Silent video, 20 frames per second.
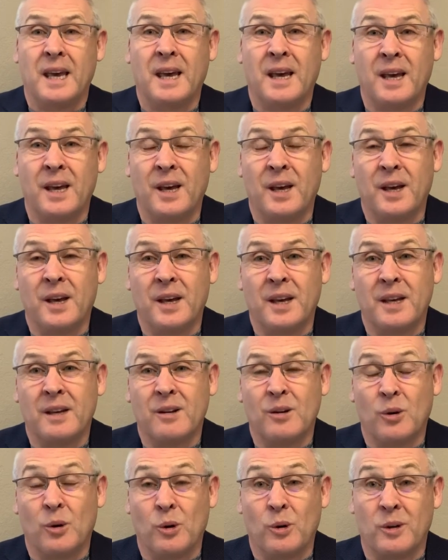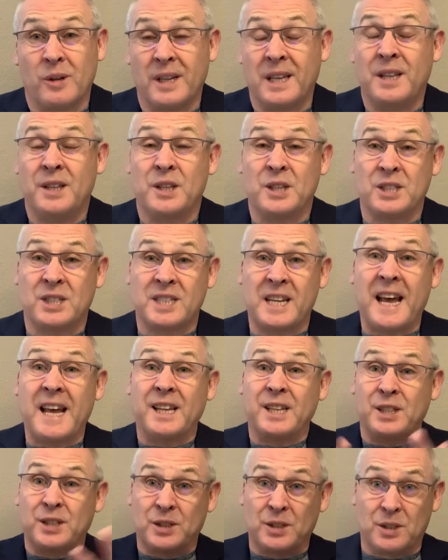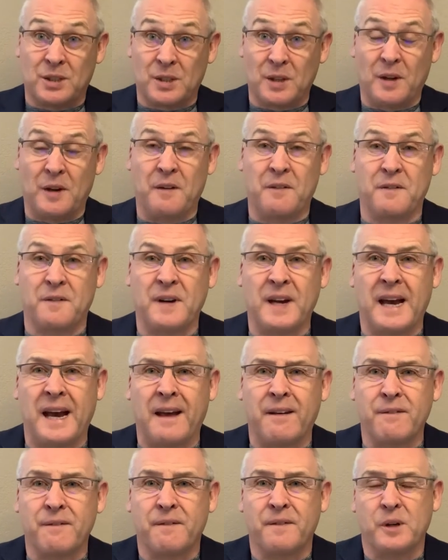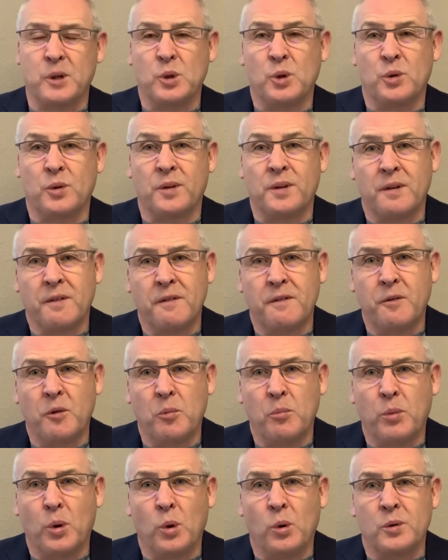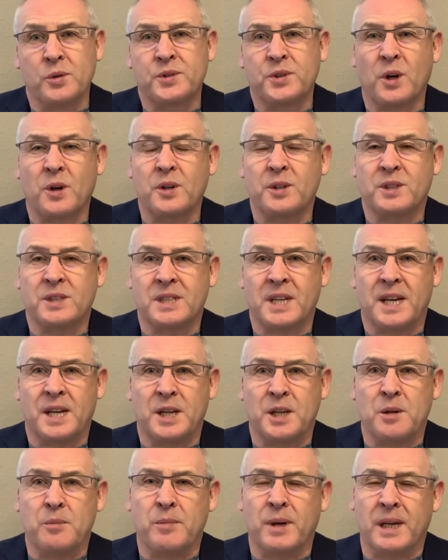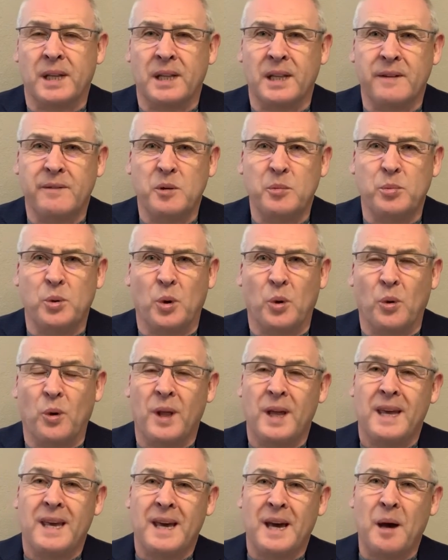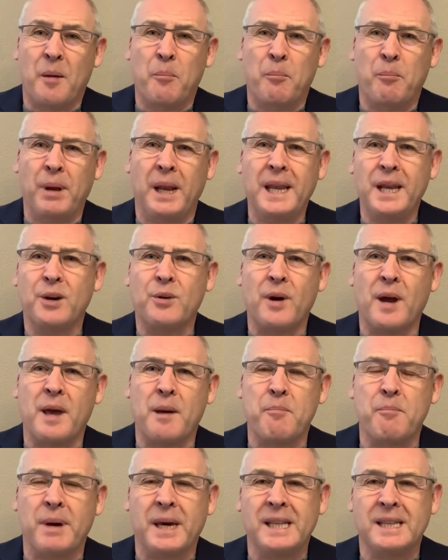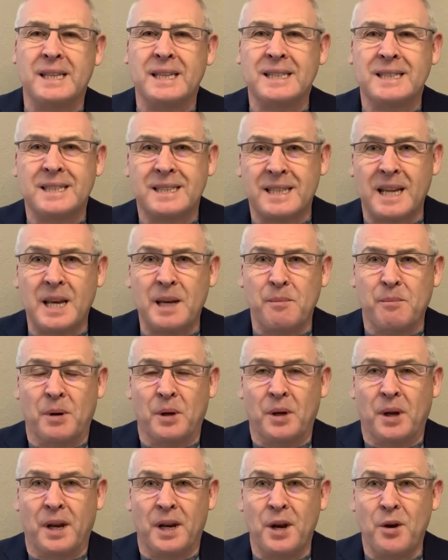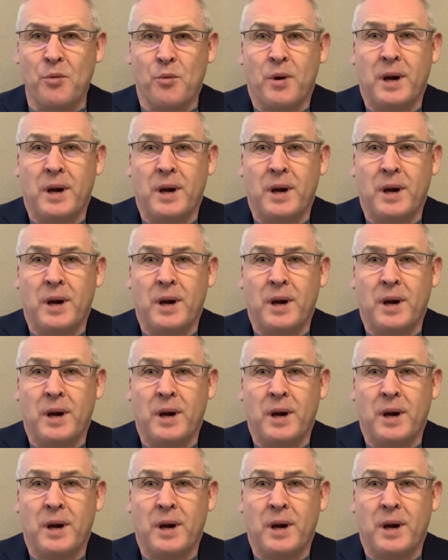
uh, or in the stands of Anfield Football Soccer Stadium in Liverpool. And Billy Graham made this statement, and it